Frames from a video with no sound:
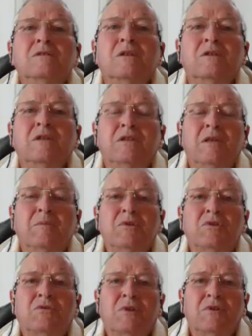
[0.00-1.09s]
So he
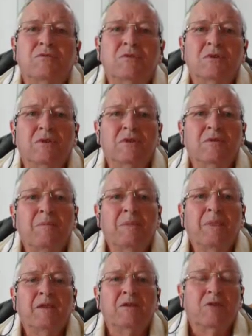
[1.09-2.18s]
demonstrates really
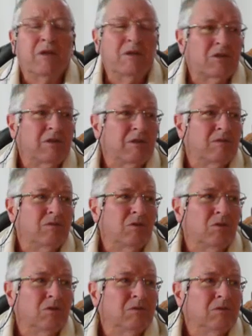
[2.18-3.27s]
the greatest love of
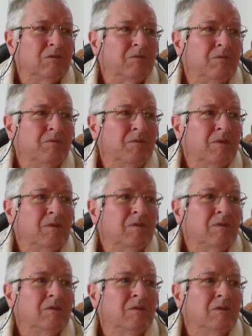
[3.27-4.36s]
all,
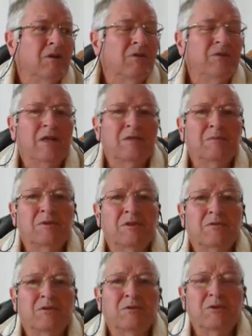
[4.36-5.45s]
I often ask
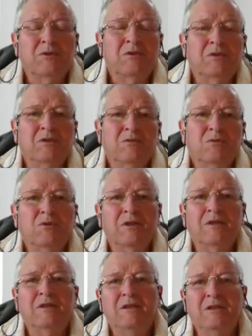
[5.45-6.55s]
myself a question, you know,
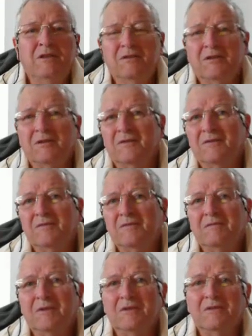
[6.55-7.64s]
why did he do it?
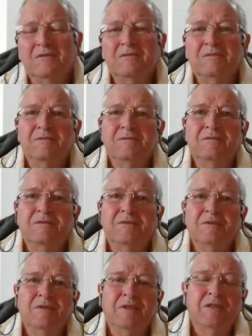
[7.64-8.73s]
Well,
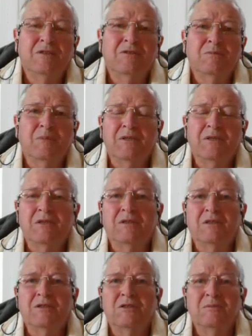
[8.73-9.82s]
the answer
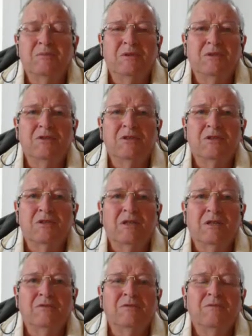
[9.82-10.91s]
basically is simply is just
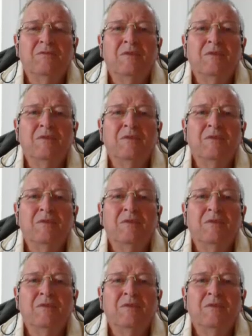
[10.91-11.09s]
love.